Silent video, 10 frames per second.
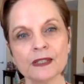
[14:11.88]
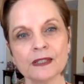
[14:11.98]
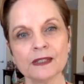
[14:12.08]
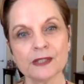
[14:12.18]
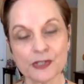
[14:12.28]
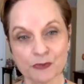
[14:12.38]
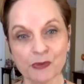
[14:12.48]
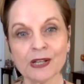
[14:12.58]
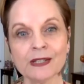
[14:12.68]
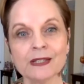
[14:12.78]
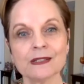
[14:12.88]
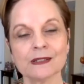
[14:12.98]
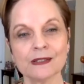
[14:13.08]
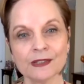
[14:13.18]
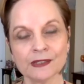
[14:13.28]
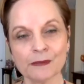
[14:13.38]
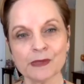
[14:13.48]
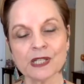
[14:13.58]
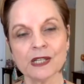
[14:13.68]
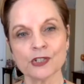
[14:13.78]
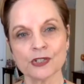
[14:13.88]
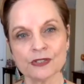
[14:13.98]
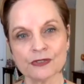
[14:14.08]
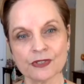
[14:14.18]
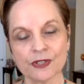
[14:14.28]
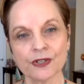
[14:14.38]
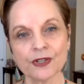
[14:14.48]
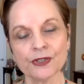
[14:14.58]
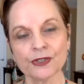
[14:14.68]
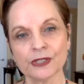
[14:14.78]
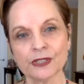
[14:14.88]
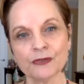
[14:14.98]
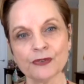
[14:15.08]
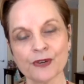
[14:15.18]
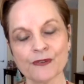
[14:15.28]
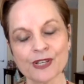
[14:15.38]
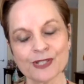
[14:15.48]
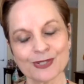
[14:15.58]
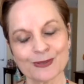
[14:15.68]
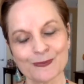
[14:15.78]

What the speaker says: despite the limitations that are currently in front of us.